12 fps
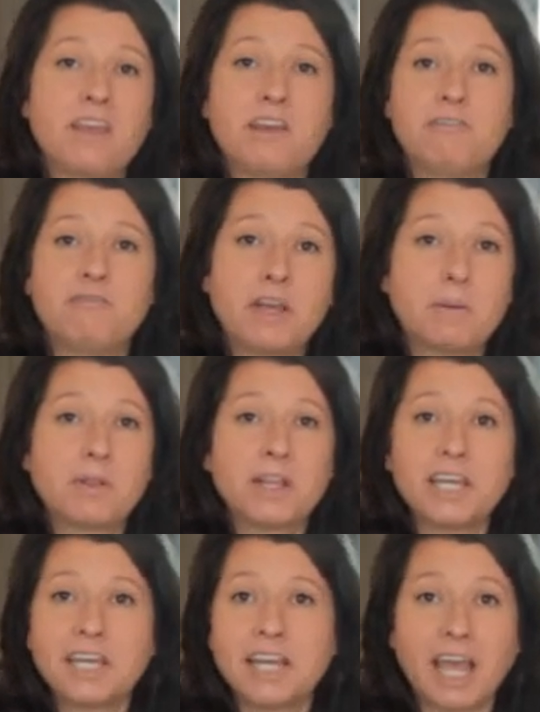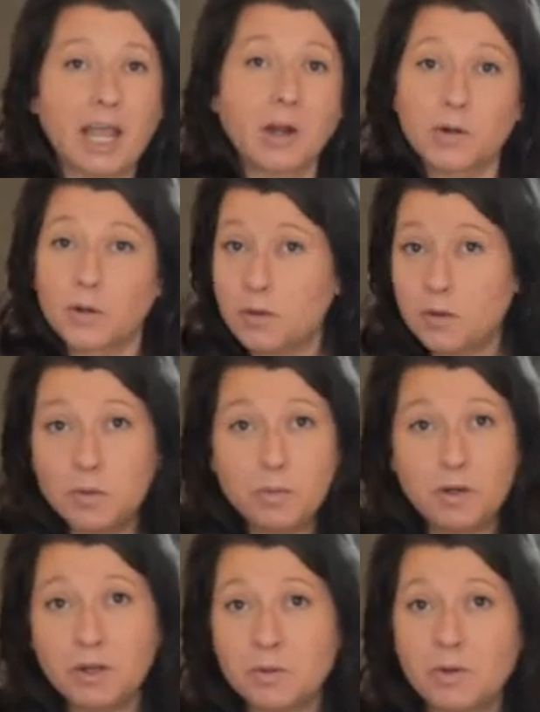family
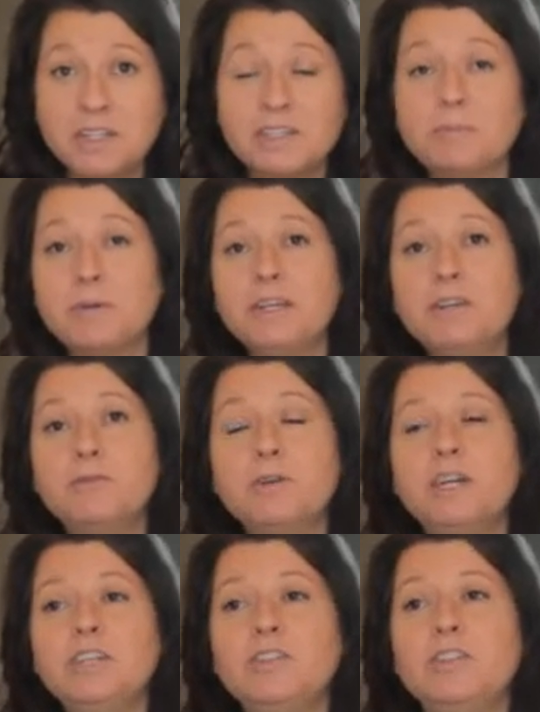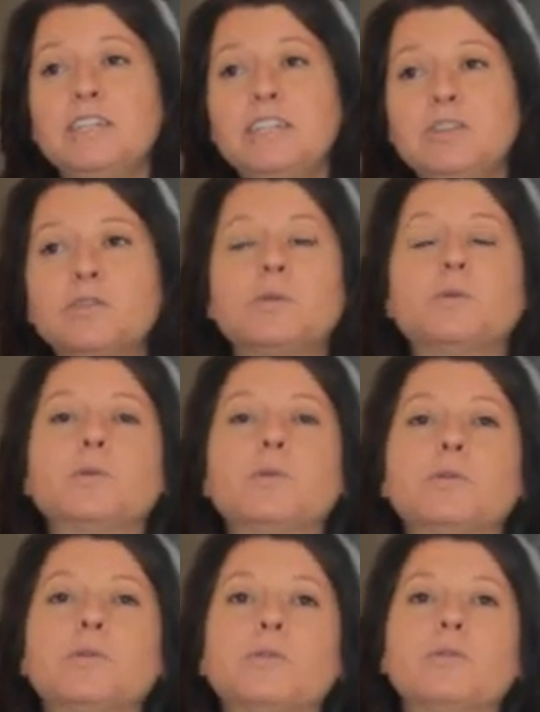heirloom recipe for head cheese
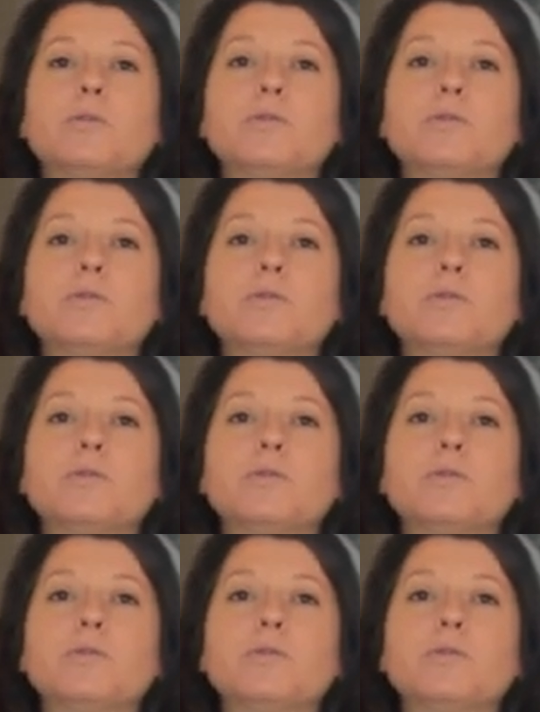or